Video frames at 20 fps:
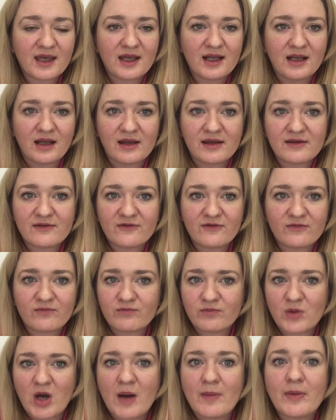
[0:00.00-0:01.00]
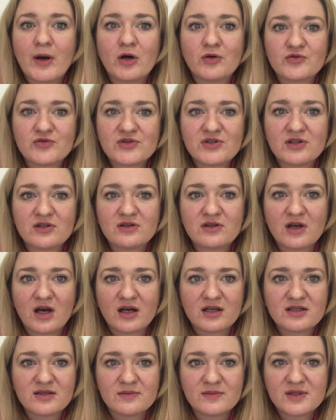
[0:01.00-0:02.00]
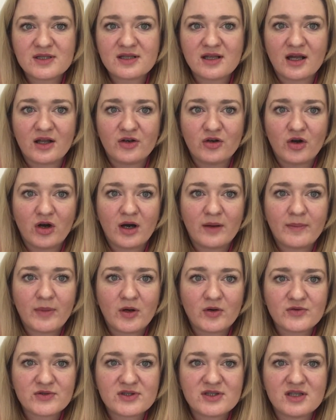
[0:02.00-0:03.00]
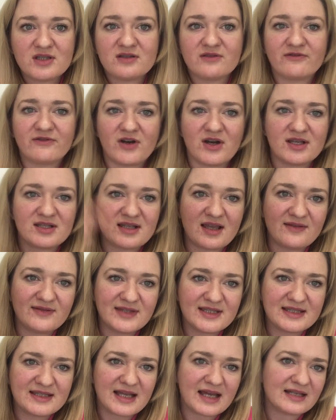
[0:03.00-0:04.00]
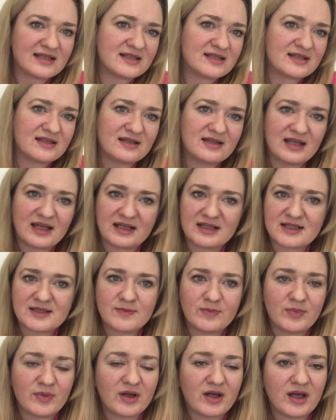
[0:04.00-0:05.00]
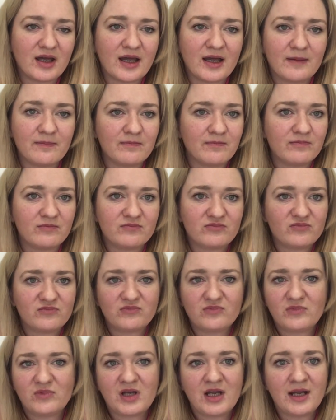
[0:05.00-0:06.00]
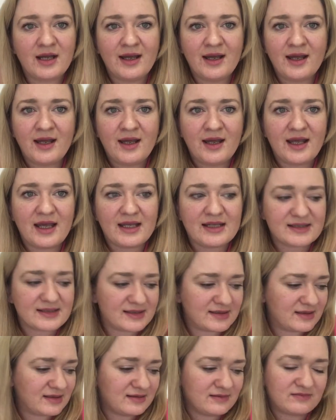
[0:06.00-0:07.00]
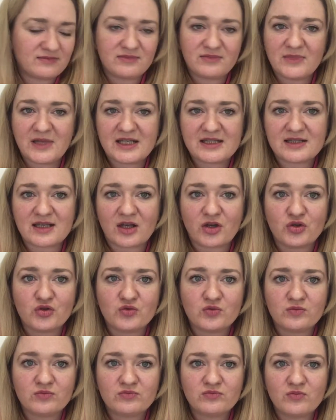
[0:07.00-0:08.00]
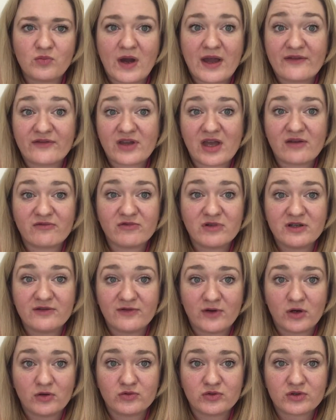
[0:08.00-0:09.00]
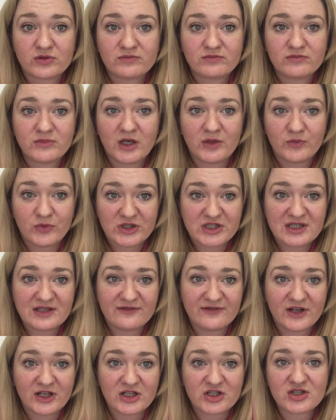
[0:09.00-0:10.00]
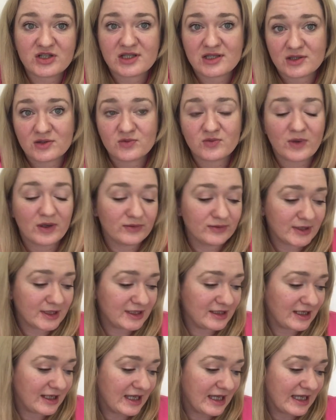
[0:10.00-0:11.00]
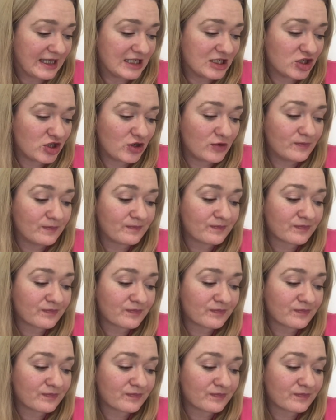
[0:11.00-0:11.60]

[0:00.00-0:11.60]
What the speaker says: like upholstered items that are not upholstered to fire safety standards and things, but it's a good way of getting rid of old unwanted furniture, so it's well worth looking into.